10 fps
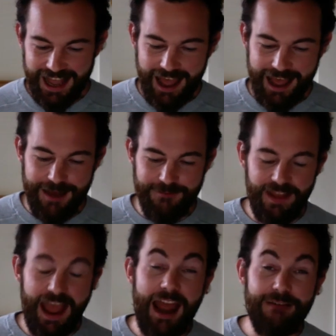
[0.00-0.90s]

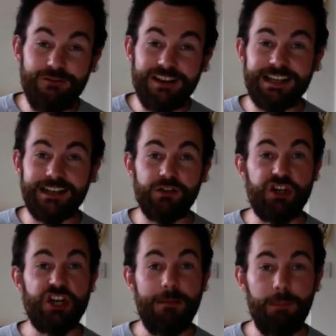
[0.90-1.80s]
Every single
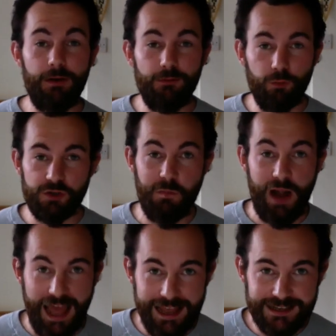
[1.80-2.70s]
ship was
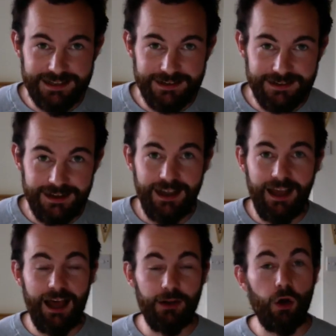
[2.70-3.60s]
blessed,
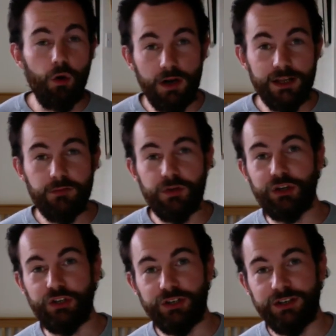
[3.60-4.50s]
and Holy
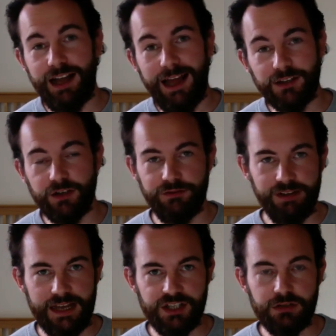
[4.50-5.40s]
Communion and
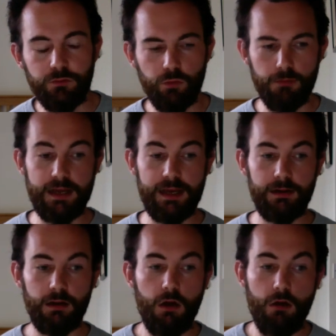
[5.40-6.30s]
Confession were
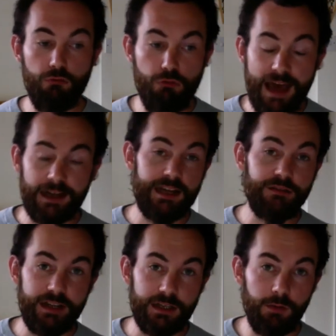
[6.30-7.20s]
made readily
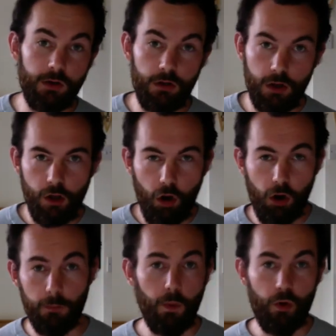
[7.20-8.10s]
available
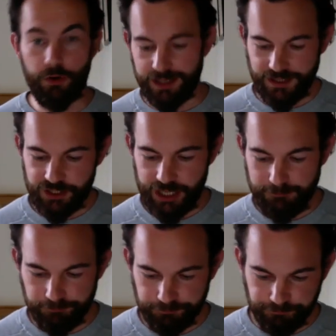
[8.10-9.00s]
on board each
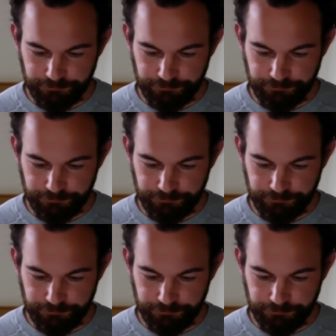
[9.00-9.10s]
ship.